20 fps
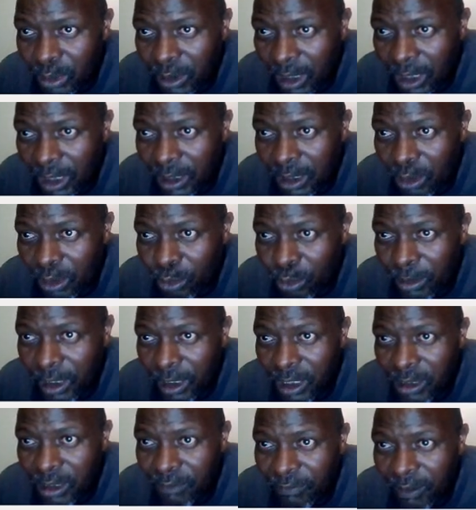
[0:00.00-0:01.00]
there will be
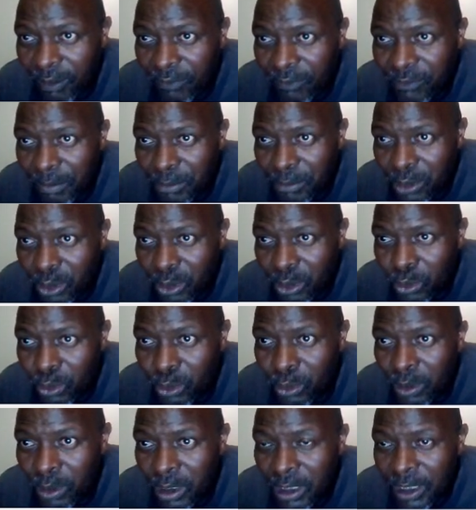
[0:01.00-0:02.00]
85 times 2,
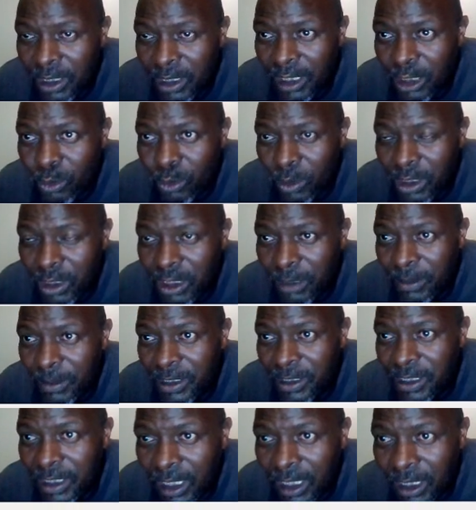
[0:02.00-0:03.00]
that's
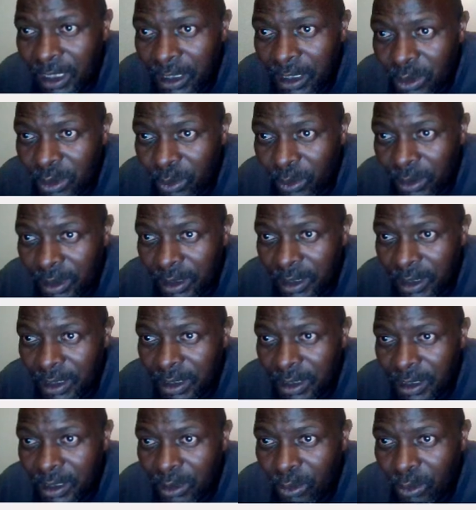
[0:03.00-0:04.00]
170R. So this
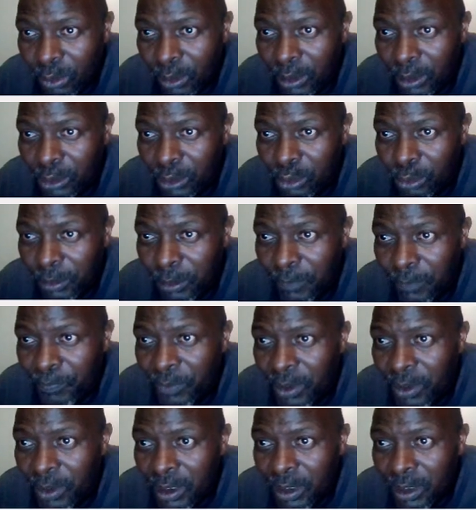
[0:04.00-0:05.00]
is going to be
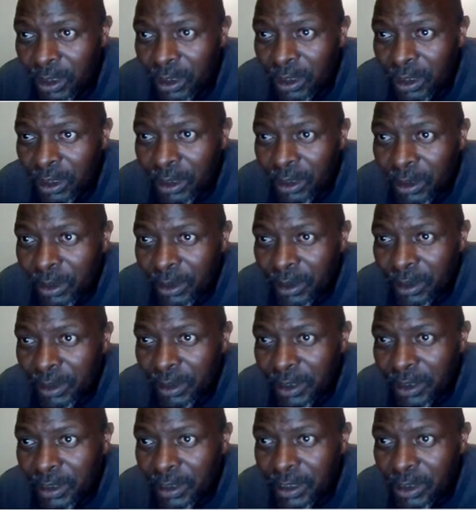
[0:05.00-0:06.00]

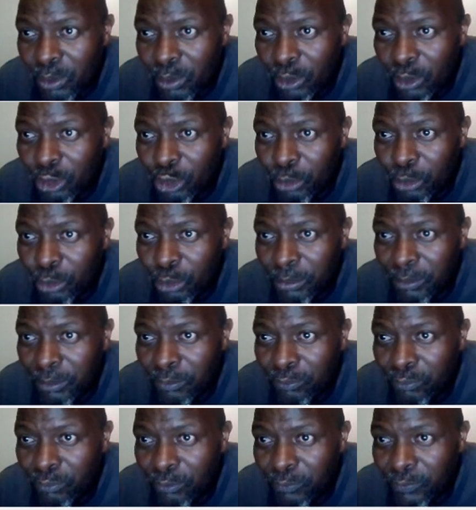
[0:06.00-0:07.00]

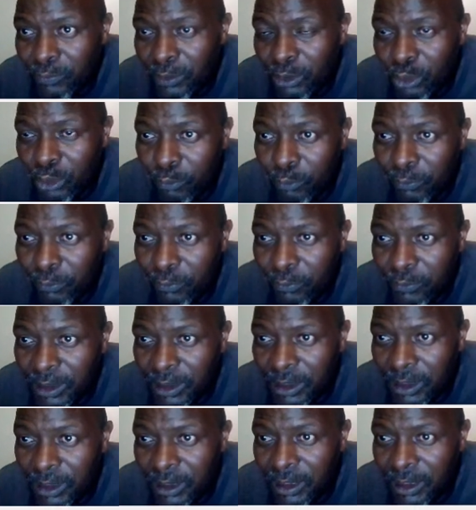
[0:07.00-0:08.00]

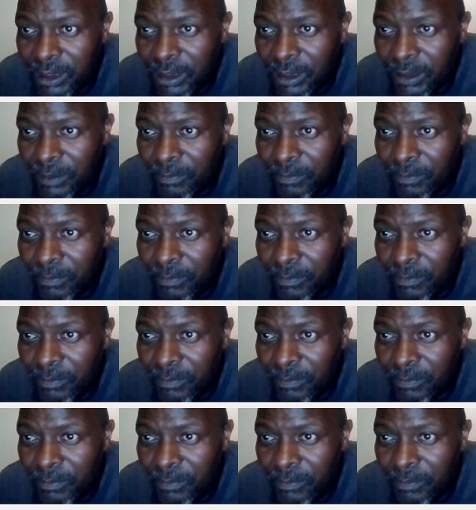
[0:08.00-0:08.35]
15256